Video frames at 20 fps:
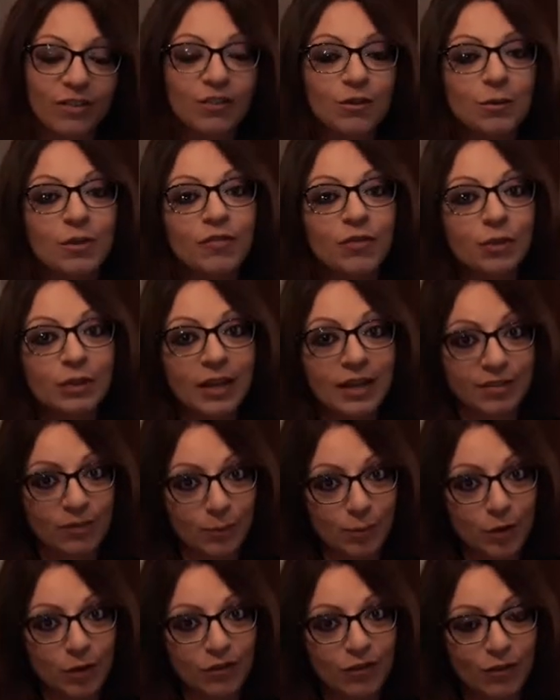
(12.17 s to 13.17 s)
So if you'd like to
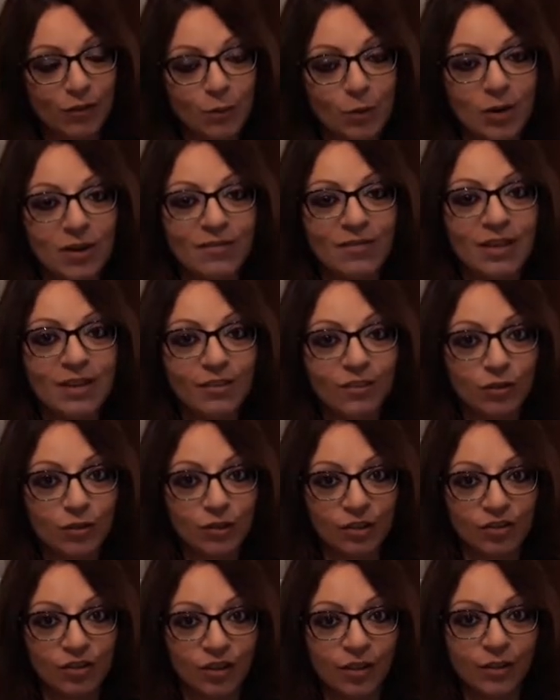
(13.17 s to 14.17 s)
purchase one of these
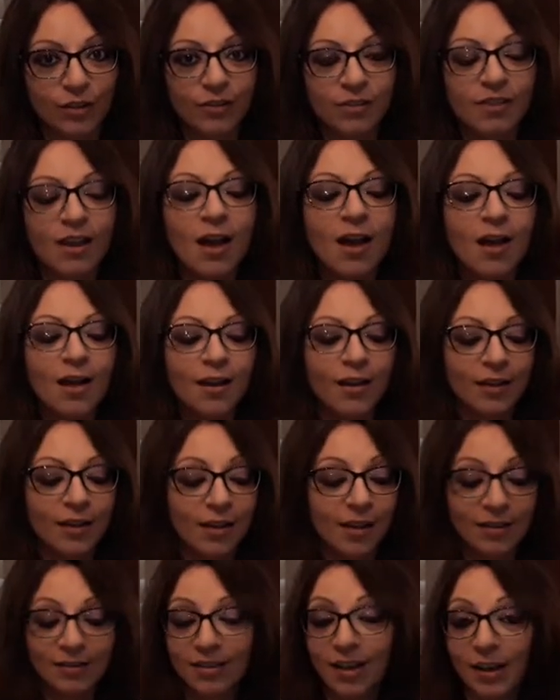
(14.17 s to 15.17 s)
originals,
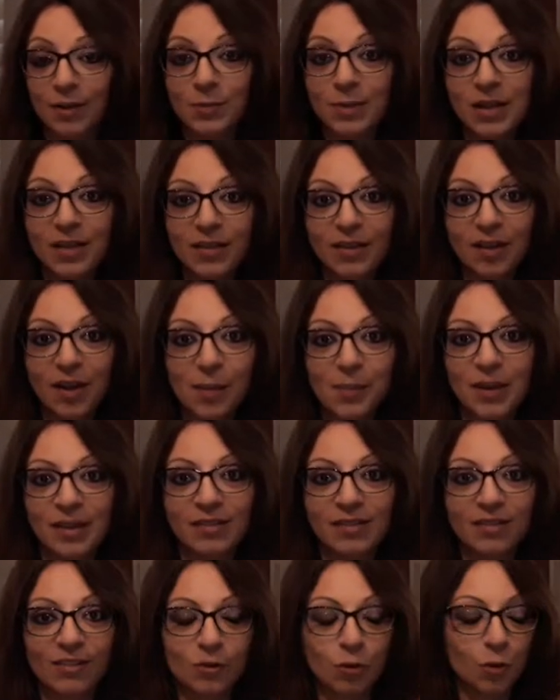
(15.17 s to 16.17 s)
contact me in the
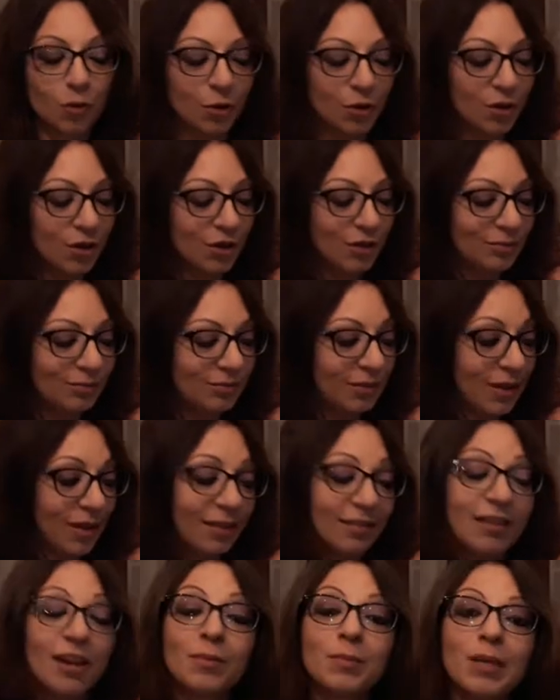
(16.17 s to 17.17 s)
comments or
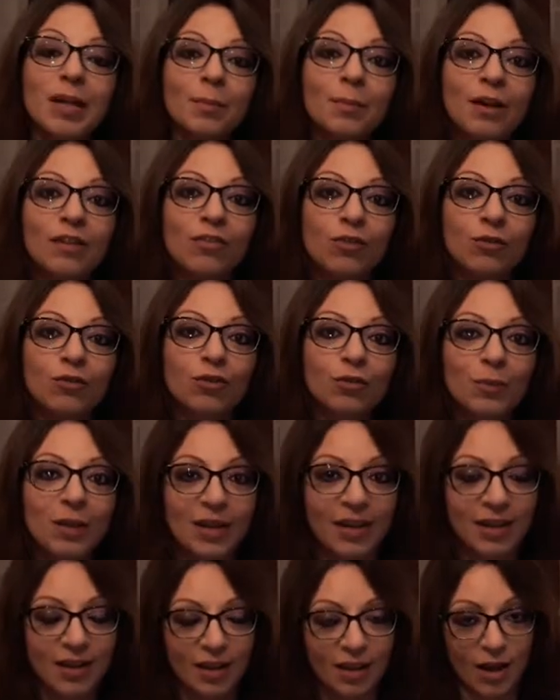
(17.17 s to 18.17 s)
contact me on my social
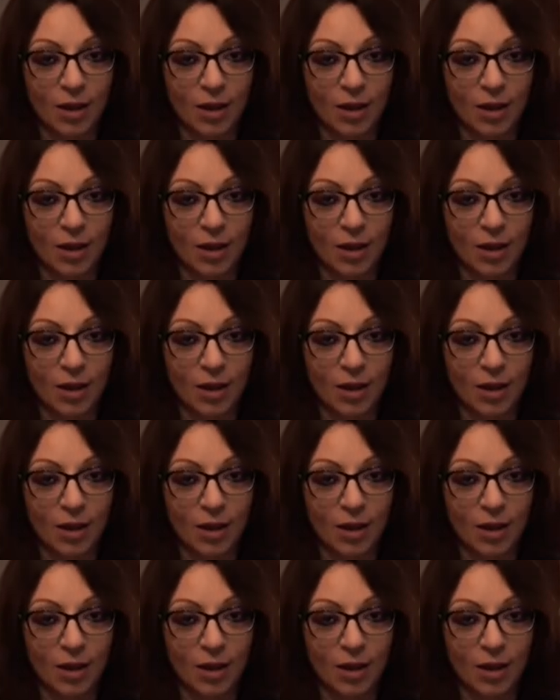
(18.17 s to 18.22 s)
media.